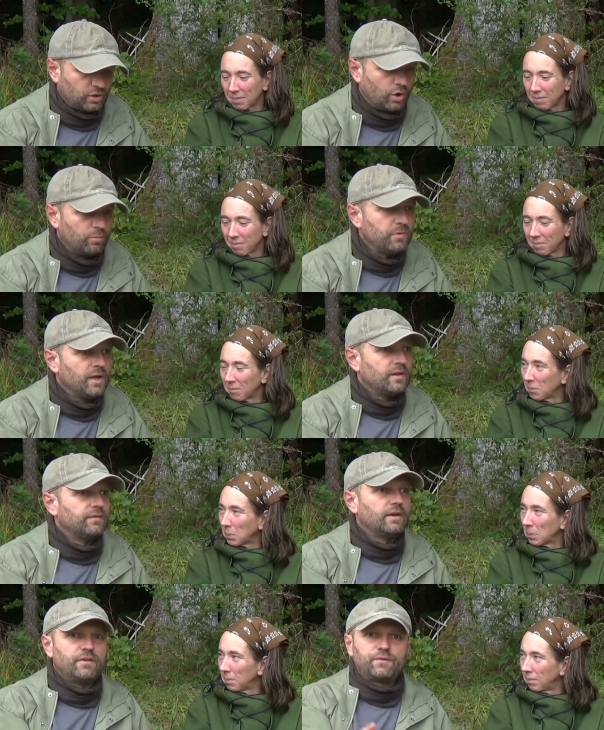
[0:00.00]
Speaker 1: home
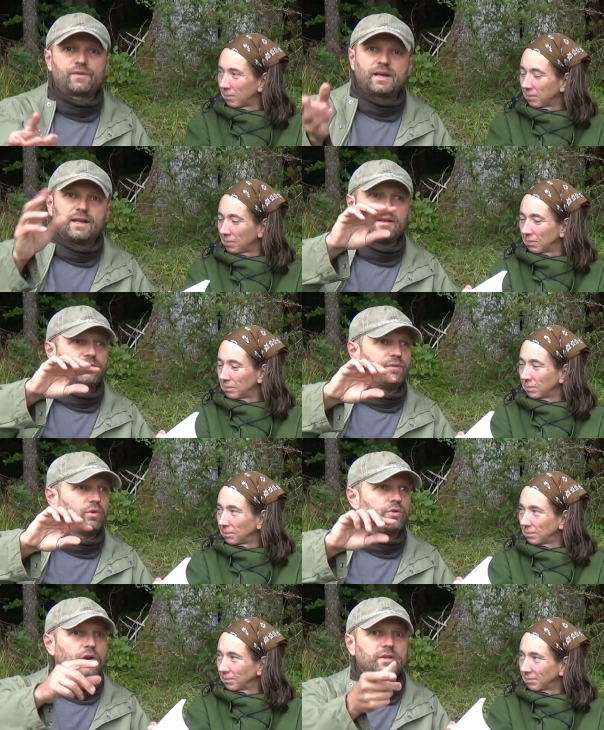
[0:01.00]
where with colorful
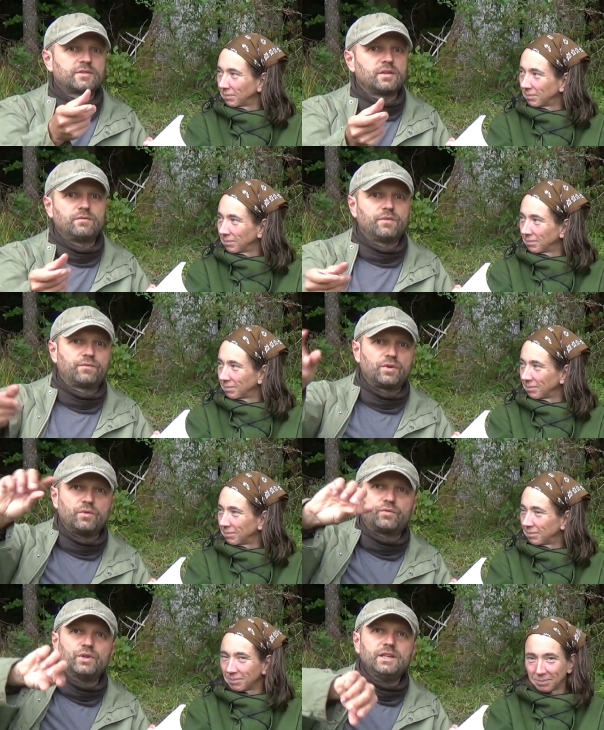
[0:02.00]
knots and with
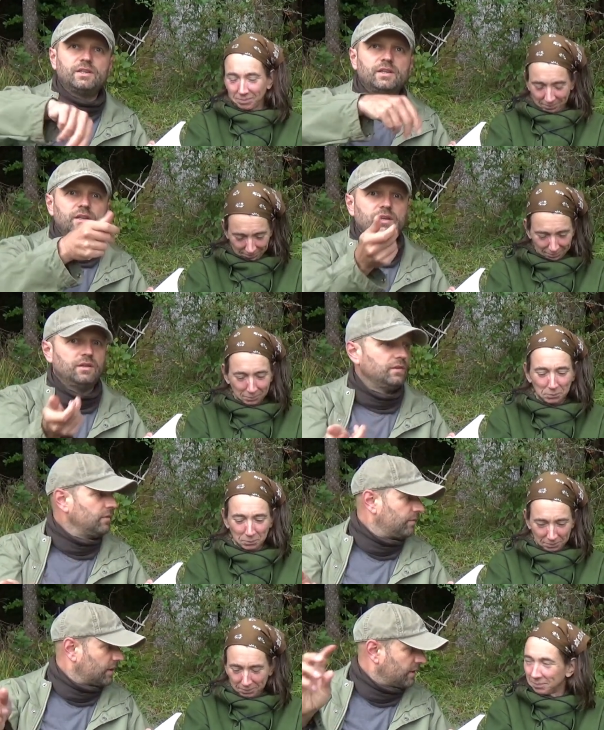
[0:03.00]
three D
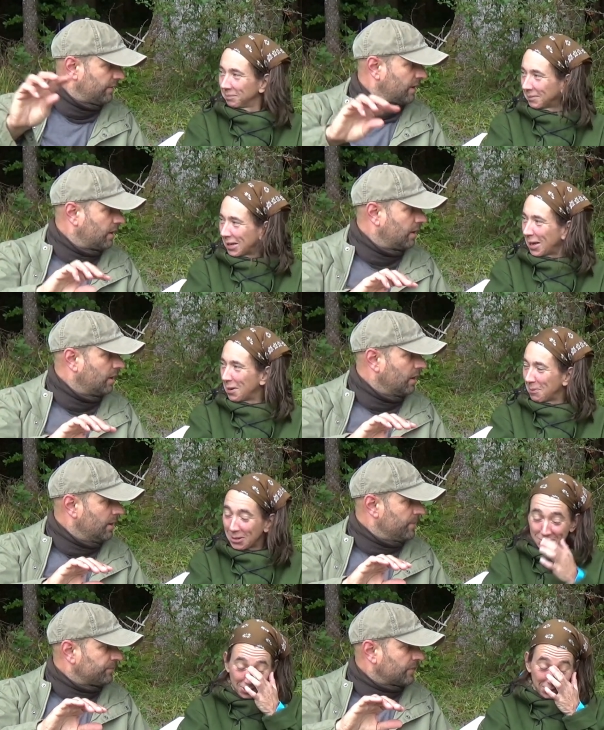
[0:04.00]
whatever
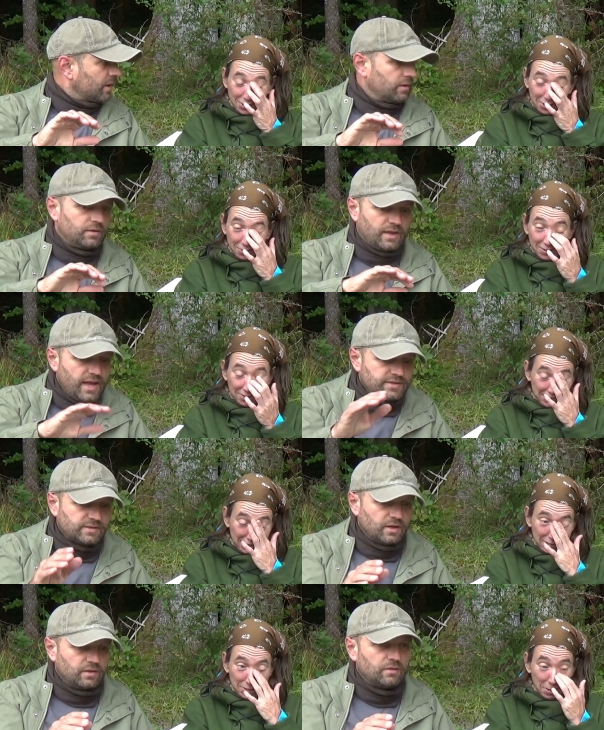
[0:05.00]
Speaker 2: animations and stuff.
Speaker 1: Right? Yes,
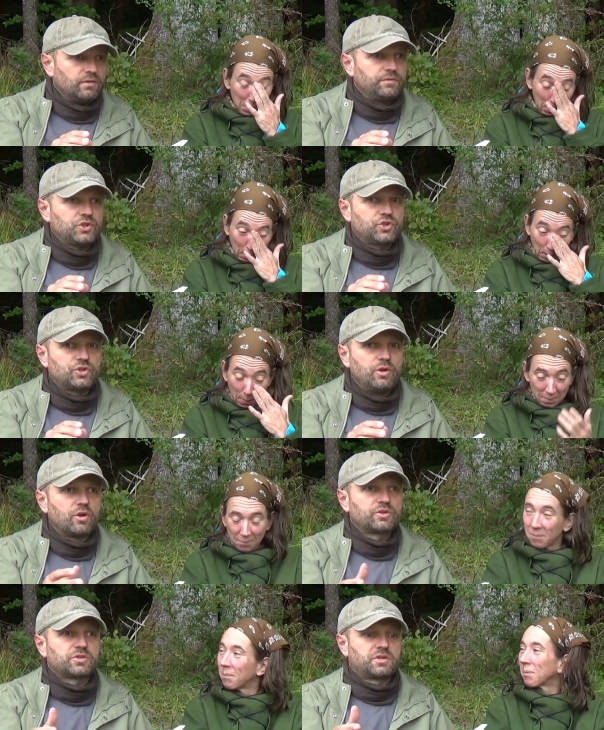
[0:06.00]
yeah. uh, which
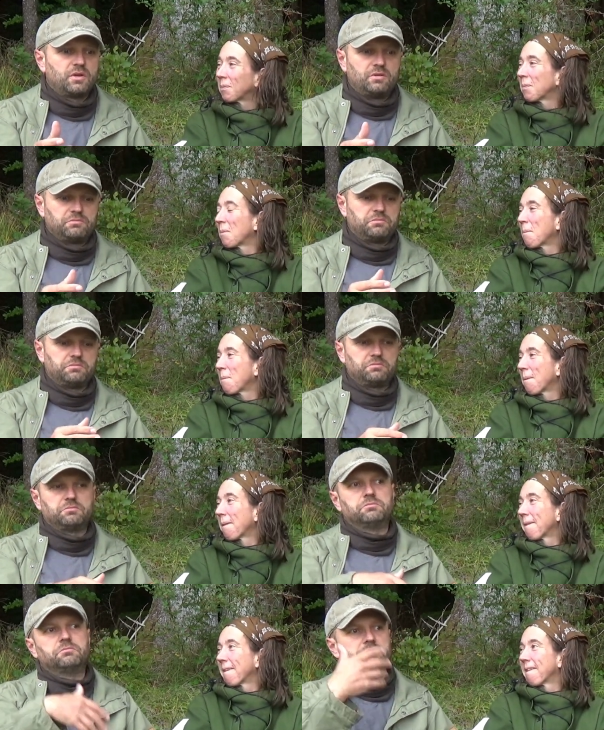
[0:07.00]
looks
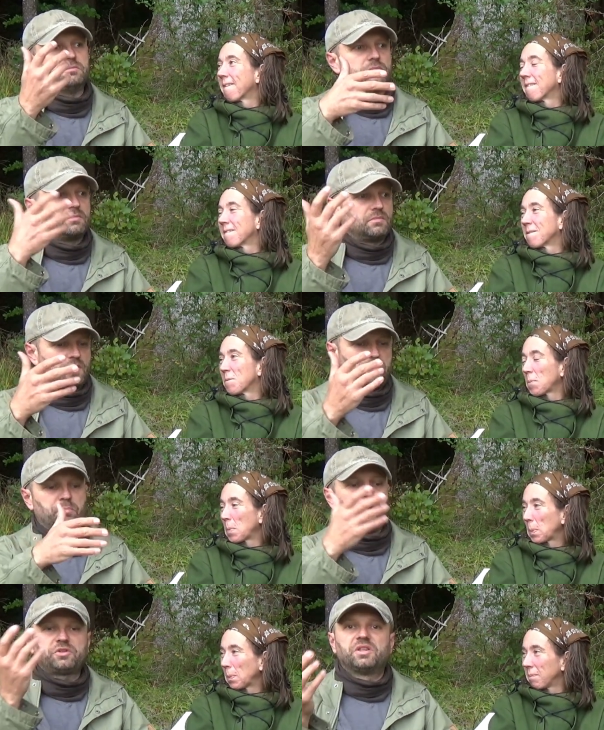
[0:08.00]
mm,
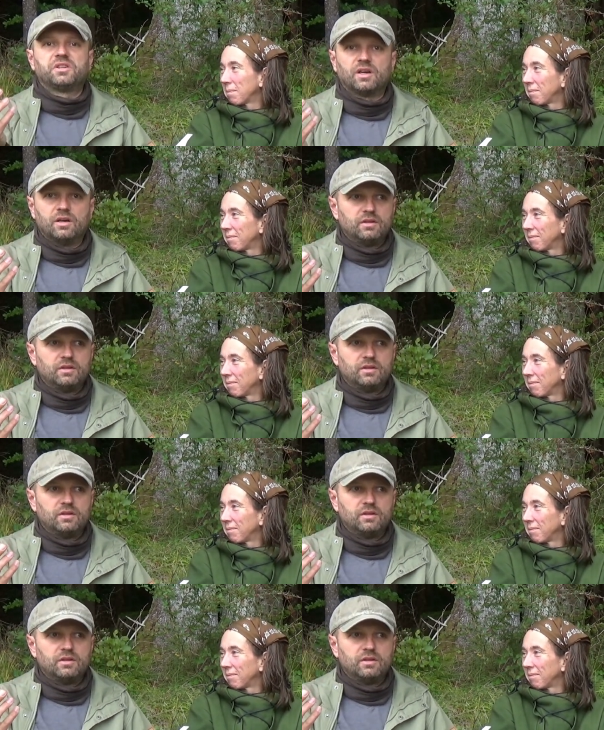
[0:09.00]
importanter